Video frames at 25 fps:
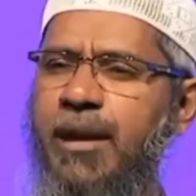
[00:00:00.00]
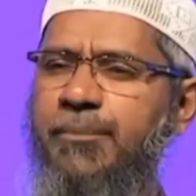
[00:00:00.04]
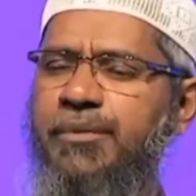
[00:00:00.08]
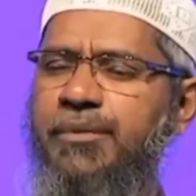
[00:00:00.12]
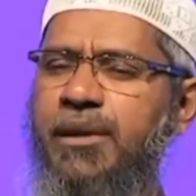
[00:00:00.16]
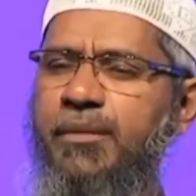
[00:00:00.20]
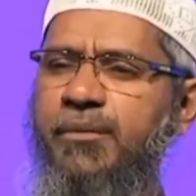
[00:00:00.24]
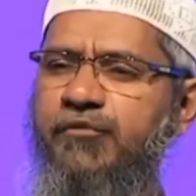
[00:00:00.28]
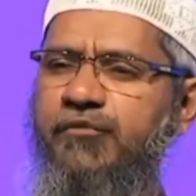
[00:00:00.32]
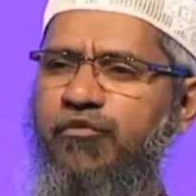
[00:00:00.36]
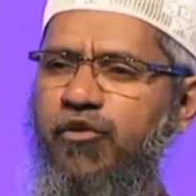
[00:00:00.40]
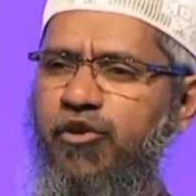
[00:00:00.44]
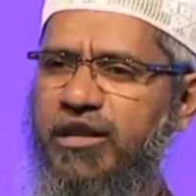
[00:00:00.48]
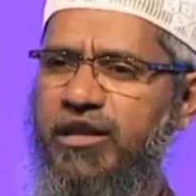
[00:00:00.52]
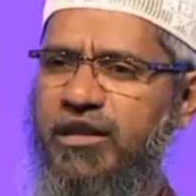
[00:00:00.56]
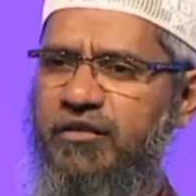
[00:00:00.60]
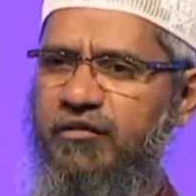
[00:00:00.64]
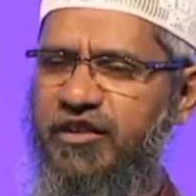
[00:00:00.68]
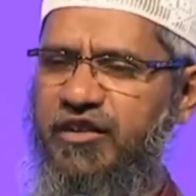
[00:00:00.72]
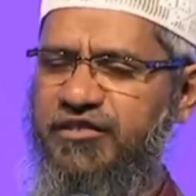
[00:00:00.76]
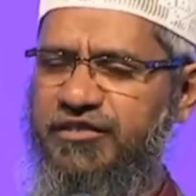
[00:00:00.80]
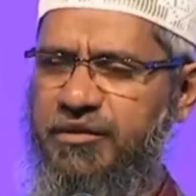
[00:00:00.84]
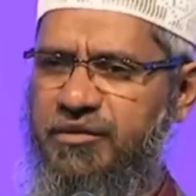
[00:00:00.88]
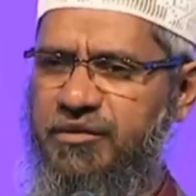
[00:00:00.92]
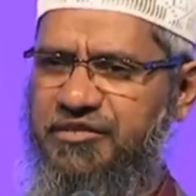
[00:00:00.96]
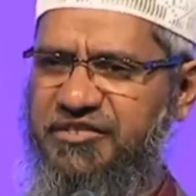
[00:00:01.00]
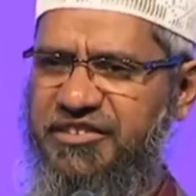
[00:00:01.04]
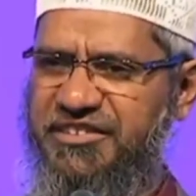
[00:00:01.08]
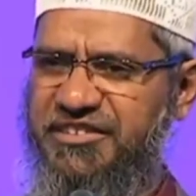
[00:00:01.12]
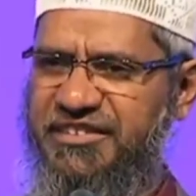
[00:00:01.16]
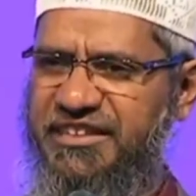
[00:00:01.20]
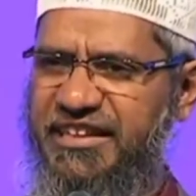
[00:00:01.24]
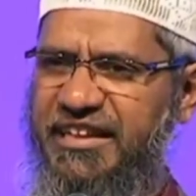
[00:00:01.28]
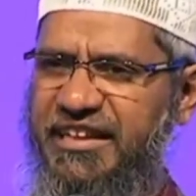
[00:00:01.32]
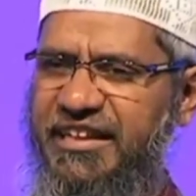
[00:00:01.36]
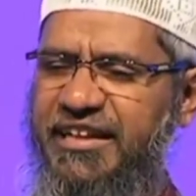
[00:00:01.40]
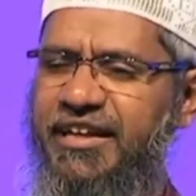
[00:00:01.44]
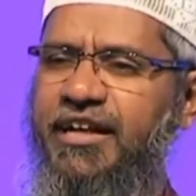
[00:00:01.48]
number 14, verse number
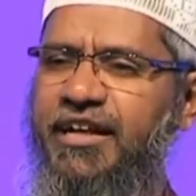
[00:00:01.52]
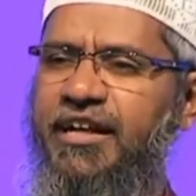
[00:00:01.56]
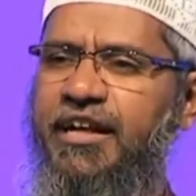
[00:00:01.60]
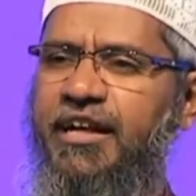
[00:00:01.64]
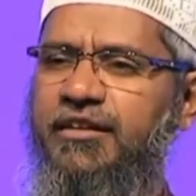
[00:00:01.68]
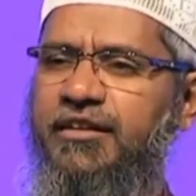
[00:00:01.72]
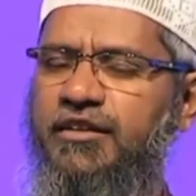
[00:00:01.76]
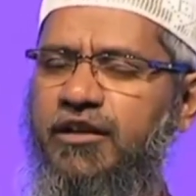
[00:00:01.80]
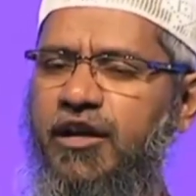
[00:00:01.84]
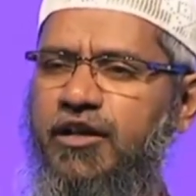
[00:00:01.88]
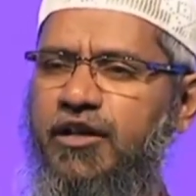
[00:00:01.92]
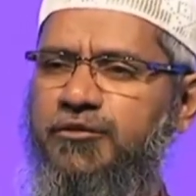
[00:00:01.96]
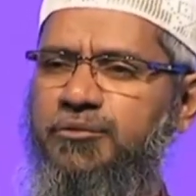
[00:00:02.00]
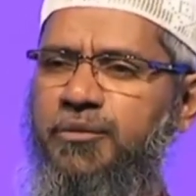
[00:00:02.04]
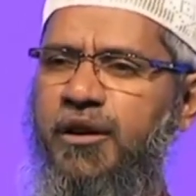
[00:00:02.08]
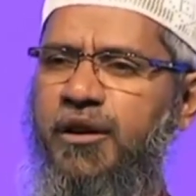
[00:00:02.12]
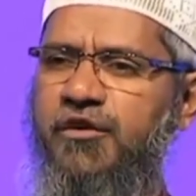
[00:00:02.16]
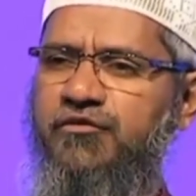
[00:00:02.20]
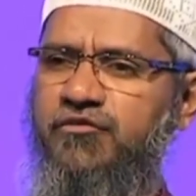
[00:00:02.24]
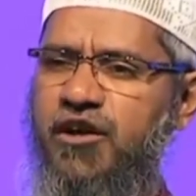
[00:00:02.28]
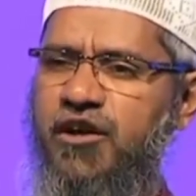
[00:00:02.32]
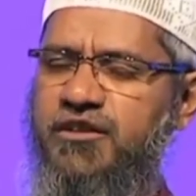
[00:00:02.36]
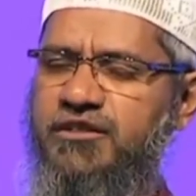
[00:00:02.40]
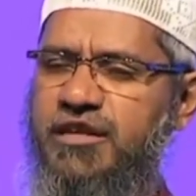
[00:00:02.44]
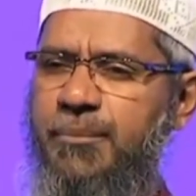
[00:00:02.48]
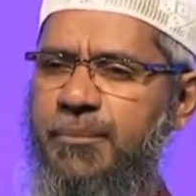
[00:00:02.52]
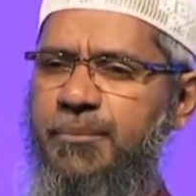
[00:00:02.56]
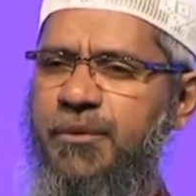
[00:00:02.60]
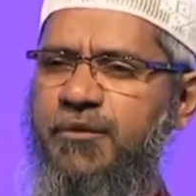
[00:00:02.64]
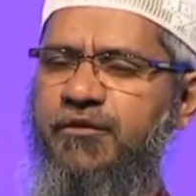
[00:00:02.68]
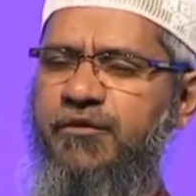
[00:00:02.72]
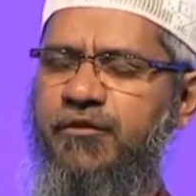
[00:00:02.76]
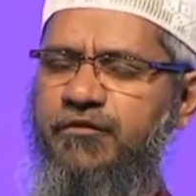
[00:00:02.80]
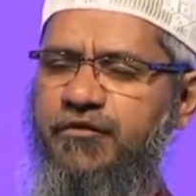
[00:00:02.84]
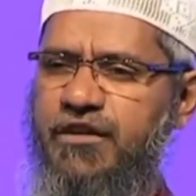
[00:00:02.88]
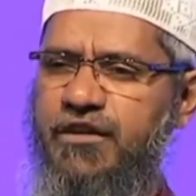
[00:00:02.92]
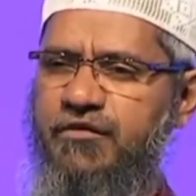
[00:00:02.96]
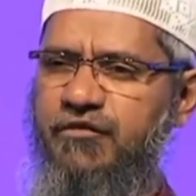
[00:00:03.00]
16. In the Gospel of John, chapter
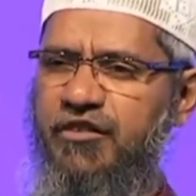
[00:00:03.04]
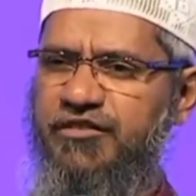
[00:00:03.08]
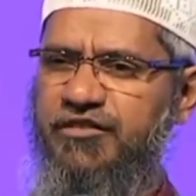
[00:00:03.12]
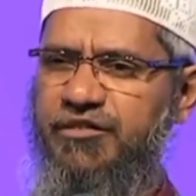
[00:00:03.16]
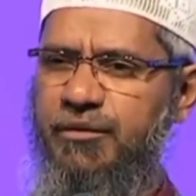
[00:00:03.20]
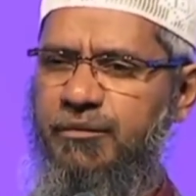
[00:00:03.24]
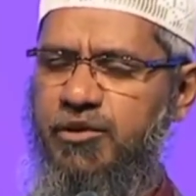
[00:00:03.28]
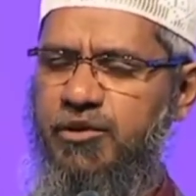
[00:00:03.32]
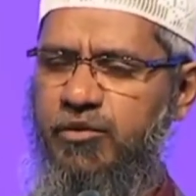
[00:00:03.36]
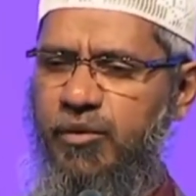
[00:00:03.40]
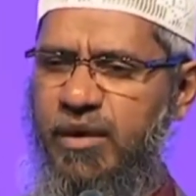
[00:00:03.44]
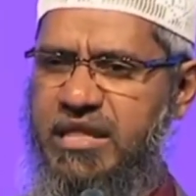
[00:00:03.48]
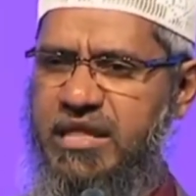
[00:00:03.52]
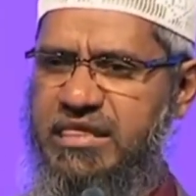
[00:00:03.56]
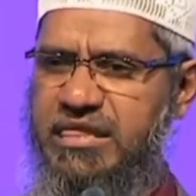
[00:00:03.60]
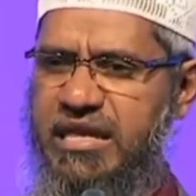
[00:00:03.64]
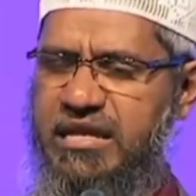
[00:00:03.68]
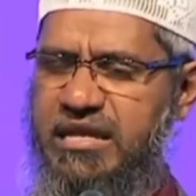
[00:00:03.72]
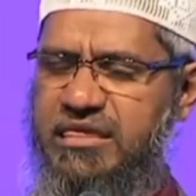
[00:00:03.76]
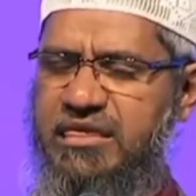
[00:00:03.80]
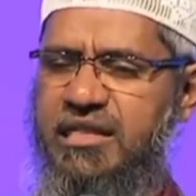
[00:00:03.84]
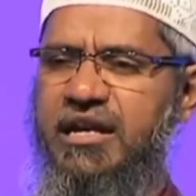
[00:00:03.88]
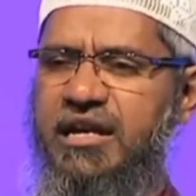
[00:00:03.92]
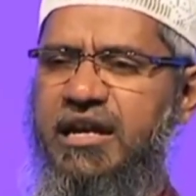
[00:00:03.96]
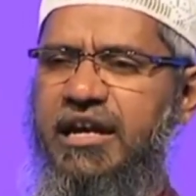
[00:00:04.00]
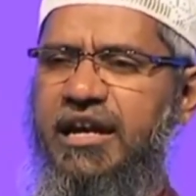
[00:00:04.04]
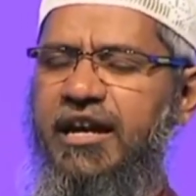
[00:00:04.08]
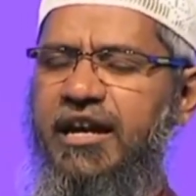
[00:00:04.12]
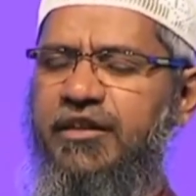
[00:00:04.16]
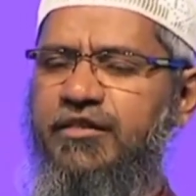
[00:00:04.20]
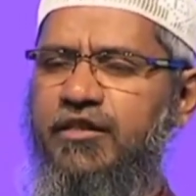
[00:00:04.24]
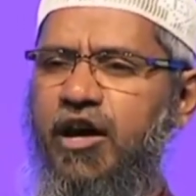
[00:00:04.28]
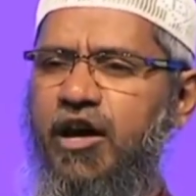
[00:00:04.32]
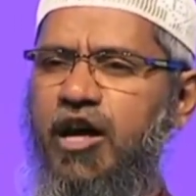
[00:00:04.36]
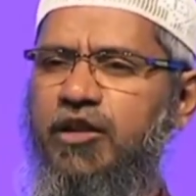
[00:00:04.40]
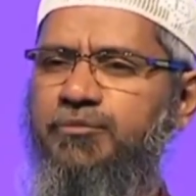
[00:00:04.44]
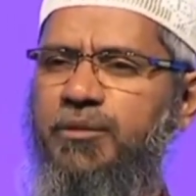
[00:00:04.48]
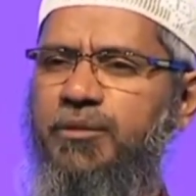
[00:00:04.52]
15, verse number 26. In the
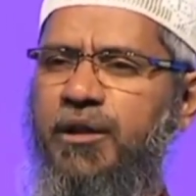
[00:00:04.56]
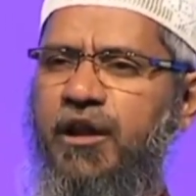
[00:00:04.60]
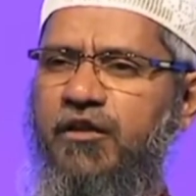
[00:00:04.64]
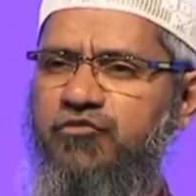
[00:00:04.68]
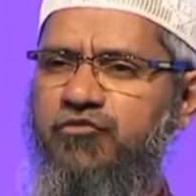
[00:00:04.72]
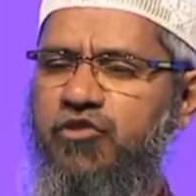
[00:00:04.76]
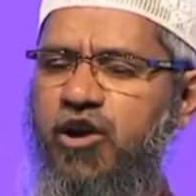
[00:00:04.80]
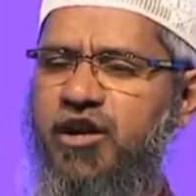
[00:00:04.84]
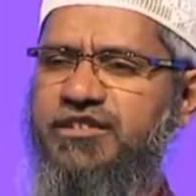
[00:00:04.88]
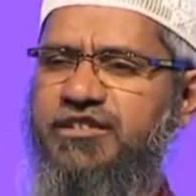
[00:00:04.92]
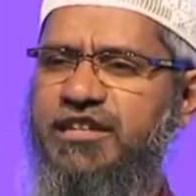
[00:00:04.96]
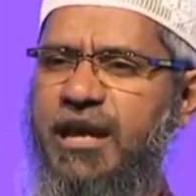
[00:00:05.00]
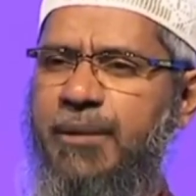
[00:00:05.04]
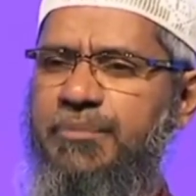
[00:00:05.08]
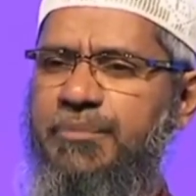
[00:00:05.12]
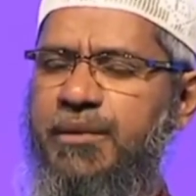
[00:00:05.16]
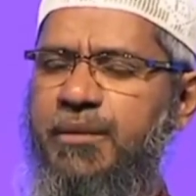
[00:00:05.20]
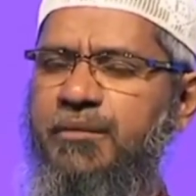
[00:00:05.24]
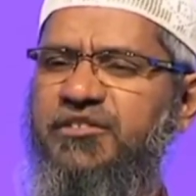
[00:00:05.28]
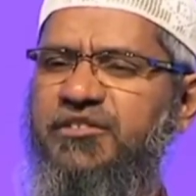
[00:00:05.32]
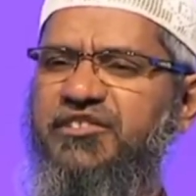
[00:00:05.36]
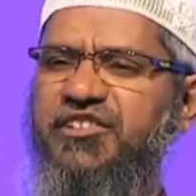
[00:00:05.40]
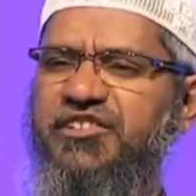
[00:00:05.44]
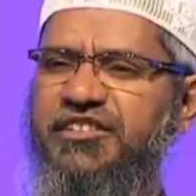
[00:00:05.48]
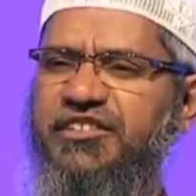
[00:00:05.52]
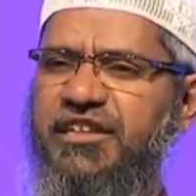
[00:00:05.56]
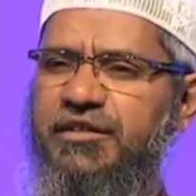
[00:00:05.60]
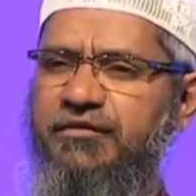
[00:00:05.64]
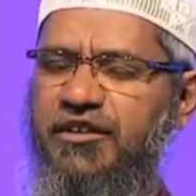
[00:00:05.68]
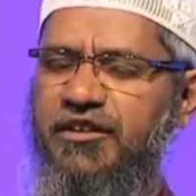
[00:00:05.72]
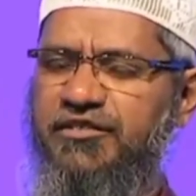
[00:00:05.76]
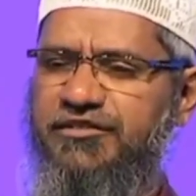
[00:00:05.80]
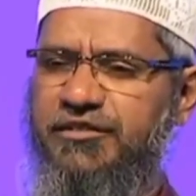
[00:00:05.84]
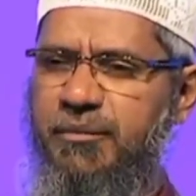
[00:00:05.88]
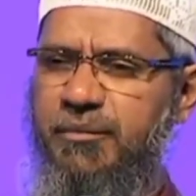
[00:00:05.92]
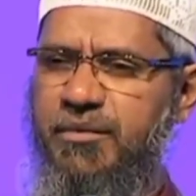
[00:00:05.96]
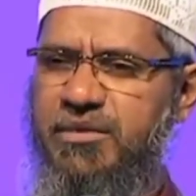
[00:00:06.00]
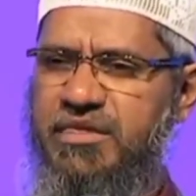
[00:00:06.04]
Gospel of John, chapter number 16, verse
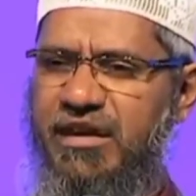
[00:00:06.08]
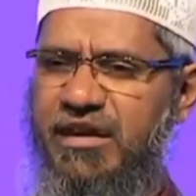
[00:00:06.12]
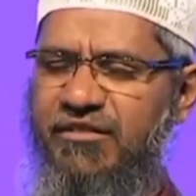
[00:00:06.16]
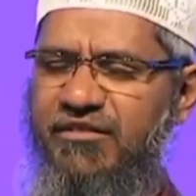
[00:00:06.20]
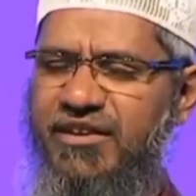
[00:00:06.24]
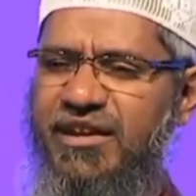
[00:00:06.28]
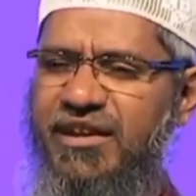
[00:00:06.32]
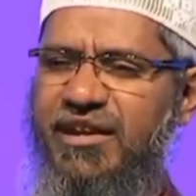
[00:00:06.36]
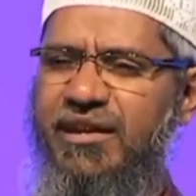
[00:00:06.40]
number 7.